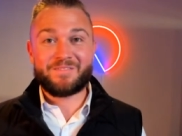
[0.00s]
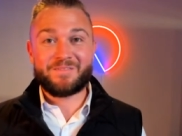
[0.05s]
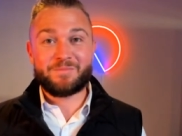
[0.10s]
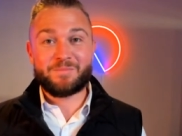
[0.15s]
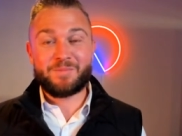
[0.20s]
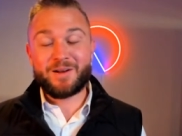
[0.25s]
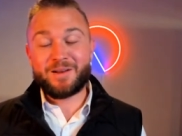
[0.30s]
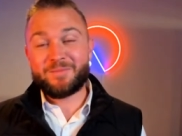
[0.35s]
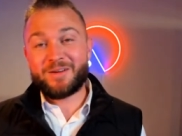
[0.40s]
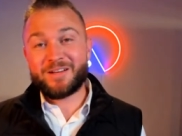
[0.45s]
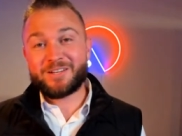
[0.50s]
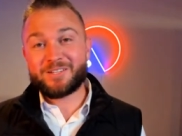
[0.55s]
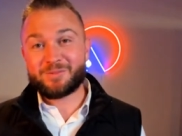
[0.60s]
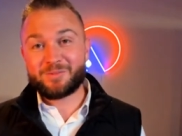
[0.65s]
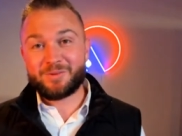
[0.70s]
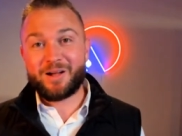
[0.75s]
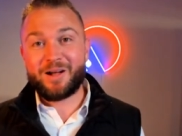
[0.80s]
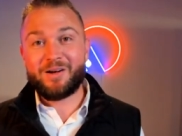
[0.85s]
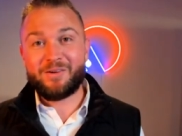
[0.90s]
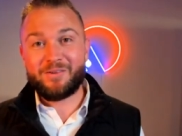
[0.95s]
pretty much
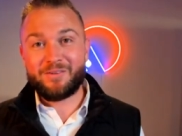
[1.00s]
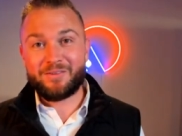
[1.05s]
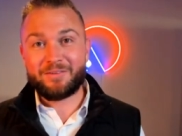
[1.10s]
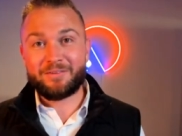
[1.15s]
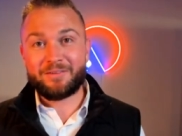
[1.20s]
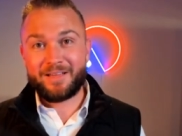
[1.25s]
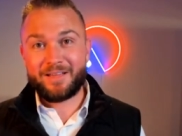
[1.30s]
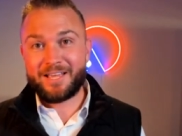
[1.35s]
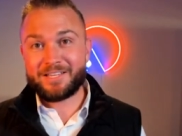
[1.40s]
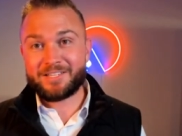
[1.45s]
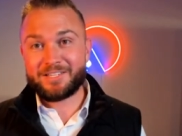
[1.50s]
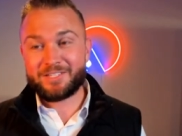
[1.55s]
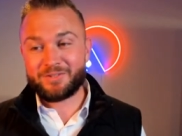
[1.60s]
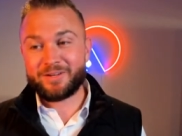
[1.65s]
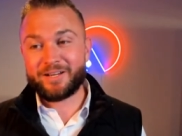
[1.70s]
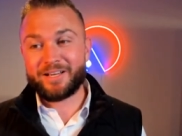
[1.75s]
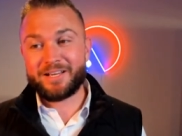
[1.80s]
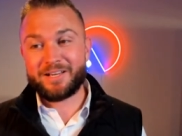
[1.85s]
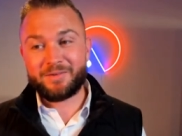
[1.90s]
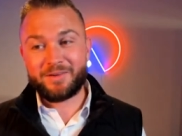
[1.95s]
throughout
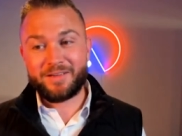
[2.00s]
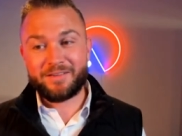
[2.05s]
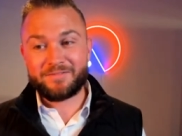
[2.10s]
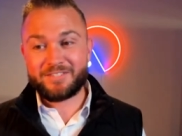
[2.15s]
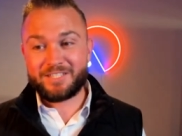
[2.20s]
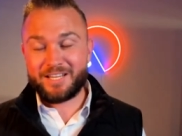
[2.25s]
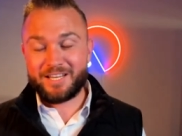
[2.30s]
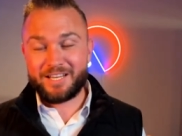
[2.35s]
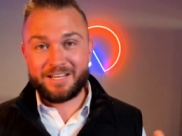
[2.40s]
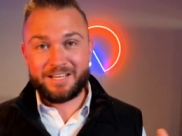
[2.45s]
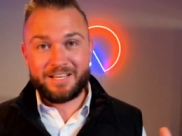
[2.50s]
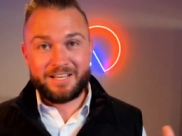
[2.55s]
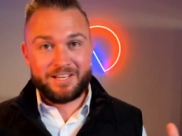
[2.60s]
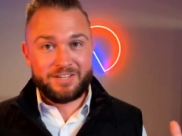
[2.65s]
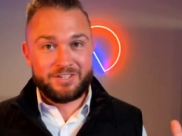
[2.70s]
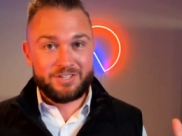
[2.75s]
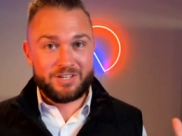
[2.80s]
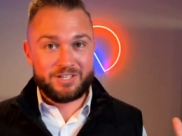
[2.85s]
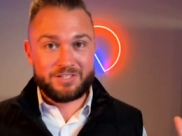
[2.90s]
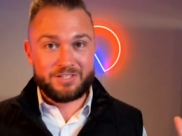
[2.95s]
history. We have seen
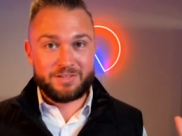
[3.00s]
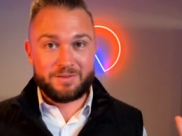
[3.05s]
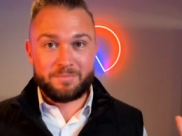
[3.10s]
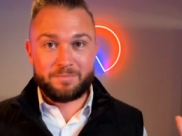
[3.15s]
just